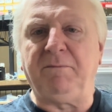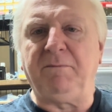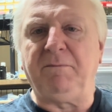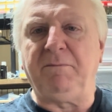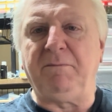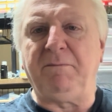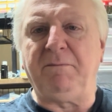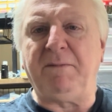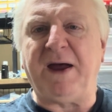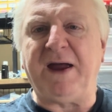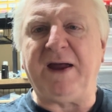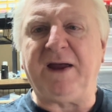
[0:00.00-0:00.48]

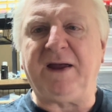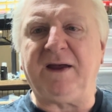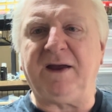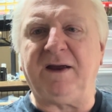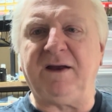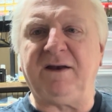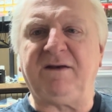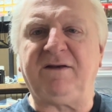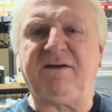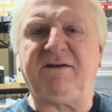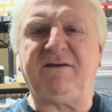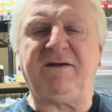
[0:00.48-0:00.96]
make
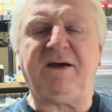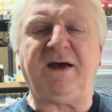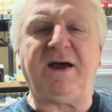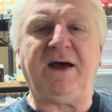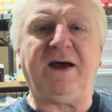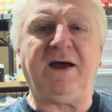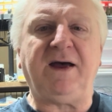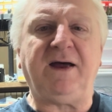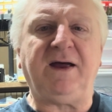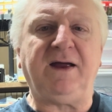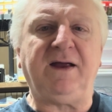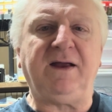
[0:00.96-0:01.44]
it
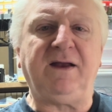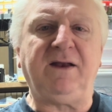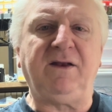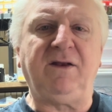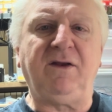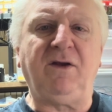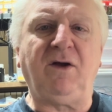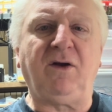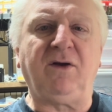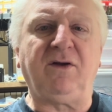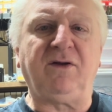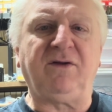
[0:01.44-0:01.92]

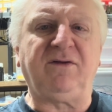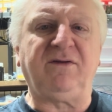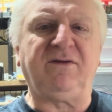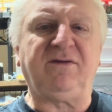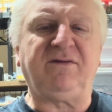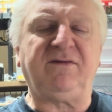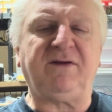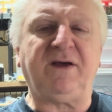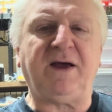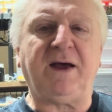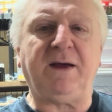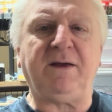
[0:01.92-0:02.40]
not
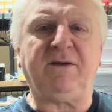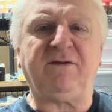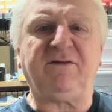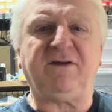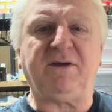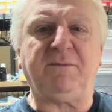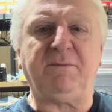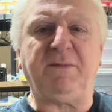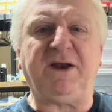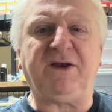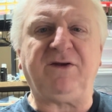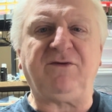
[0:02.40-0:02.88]
as
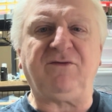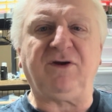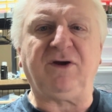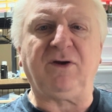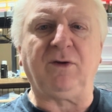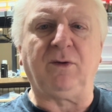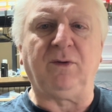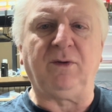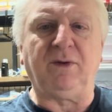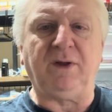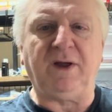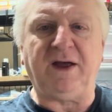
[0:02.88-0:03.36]

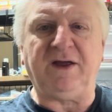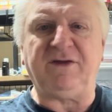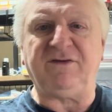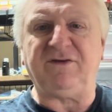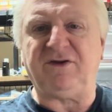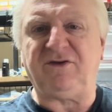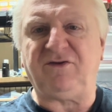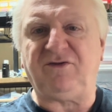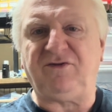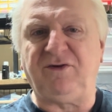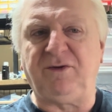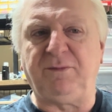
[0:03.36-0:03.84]
symmetrical as
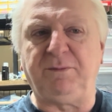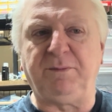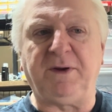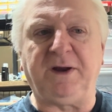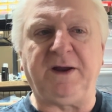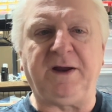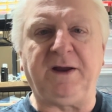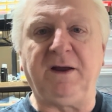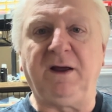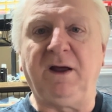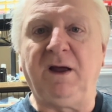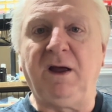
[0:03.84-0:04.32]
it should
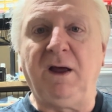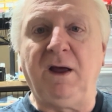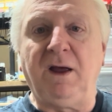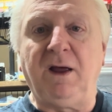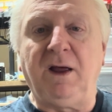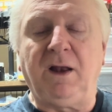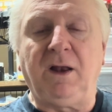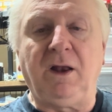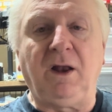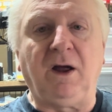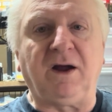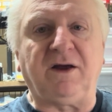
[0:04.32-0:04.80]
be.
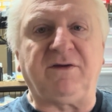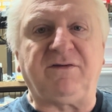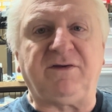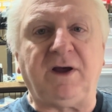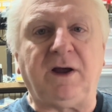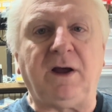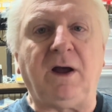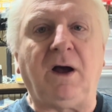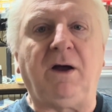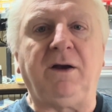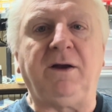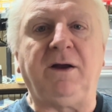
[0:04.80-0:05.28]
Like I
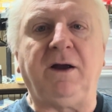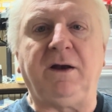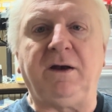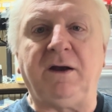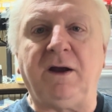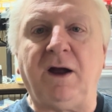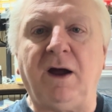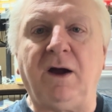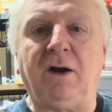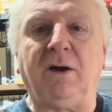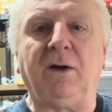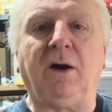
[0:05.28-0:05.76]
say, I don't
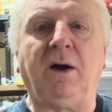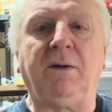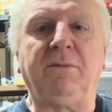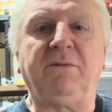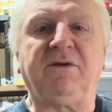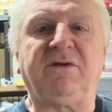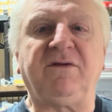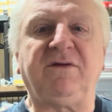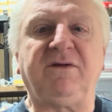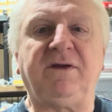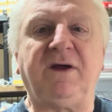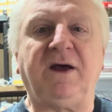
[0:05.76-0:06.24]
know. I'm
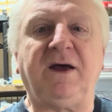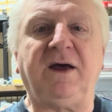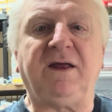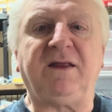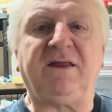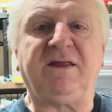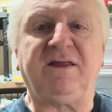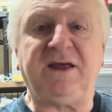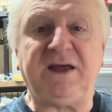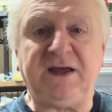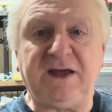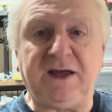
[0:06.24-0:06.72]
just
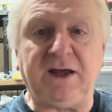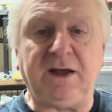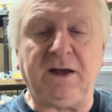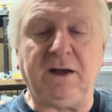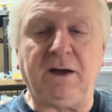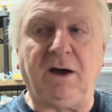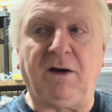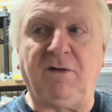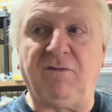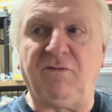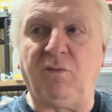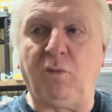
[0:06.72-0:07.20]
thinking
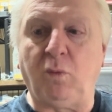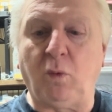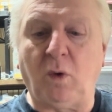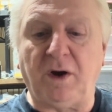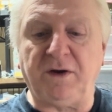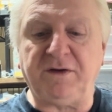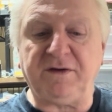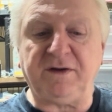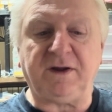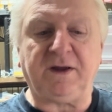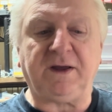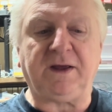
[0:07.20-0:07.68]
of
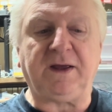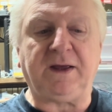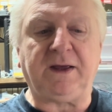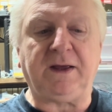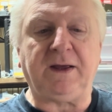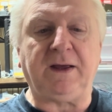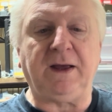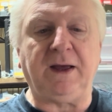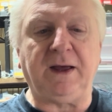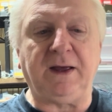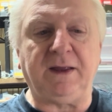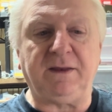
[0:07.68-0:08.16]
what
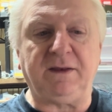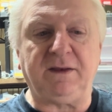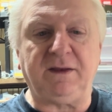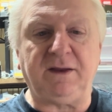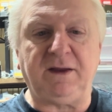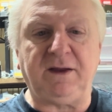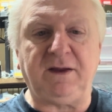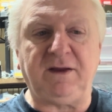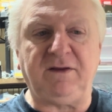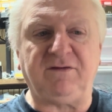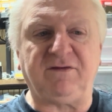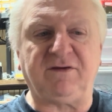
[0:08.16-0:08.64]

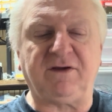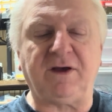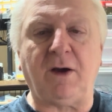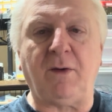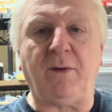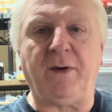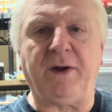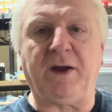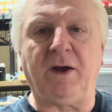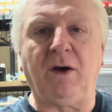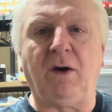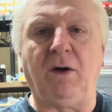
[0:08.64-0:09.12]
is
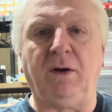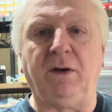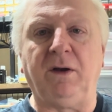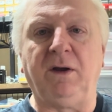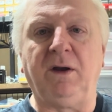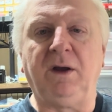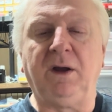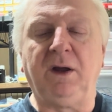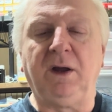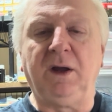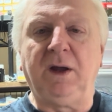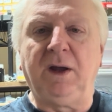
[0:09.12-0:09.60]
going on.
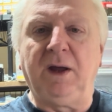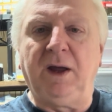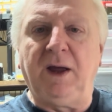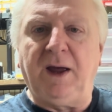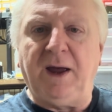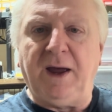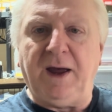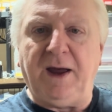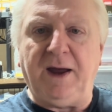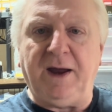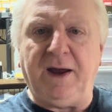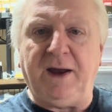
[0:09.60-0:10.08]

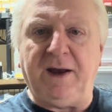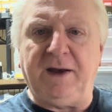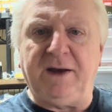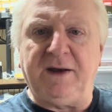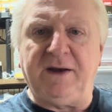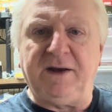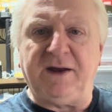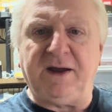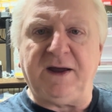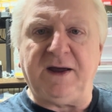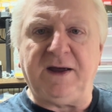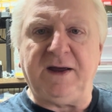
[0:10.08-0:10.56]
And